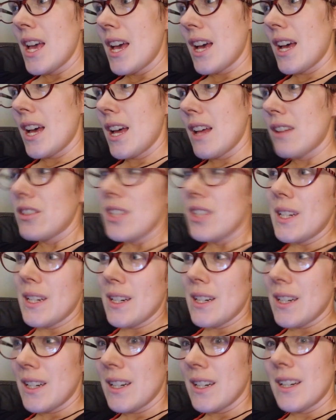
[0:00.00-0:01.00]
uh,
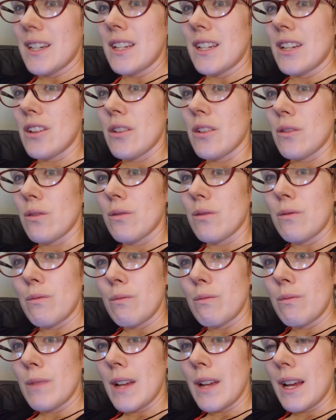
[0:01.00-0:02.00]
deer, you know,
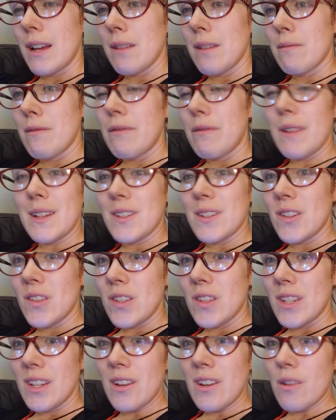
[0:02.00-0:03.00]
um,
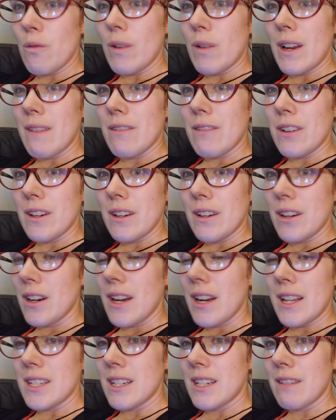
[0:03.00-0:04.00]
pheasants, you know, whatever you're
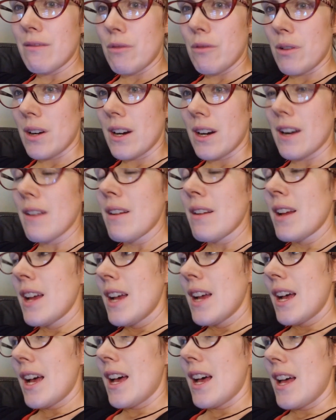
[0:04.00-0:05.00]
hunting for.
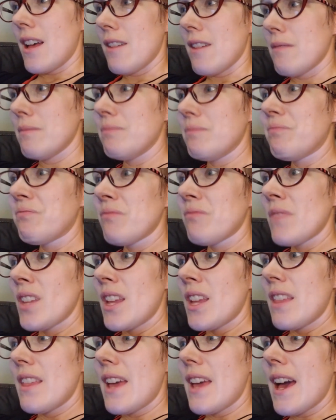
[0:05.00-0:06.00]
Um,
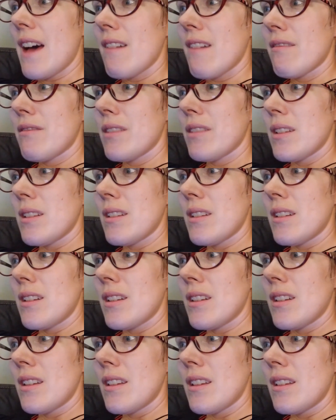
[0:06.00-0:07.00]
they have
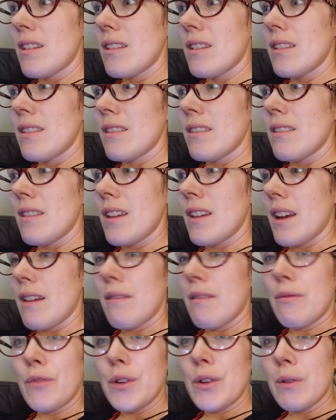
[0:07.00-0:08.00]
uh,
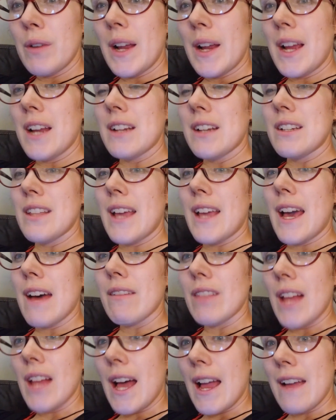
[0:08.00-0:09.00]
free range, they
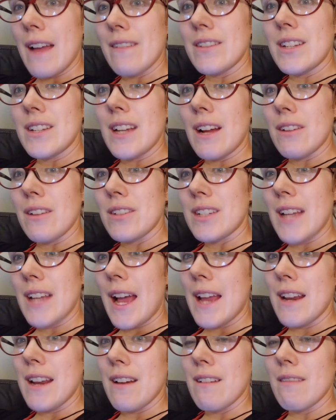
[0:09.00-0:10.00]
have lives
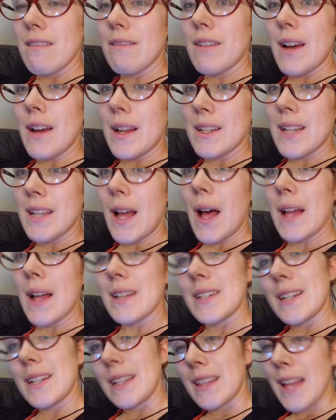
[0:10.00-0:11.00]
outside of us
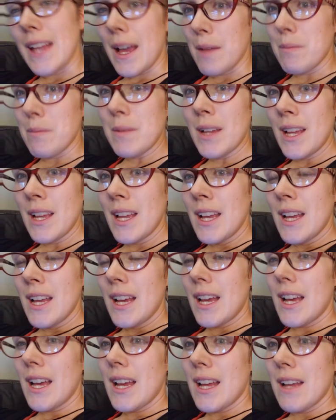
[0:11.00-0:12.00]
hunting them
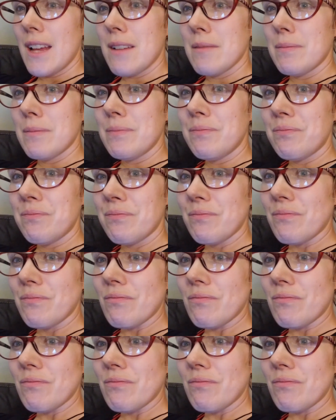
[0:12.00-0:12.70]
um,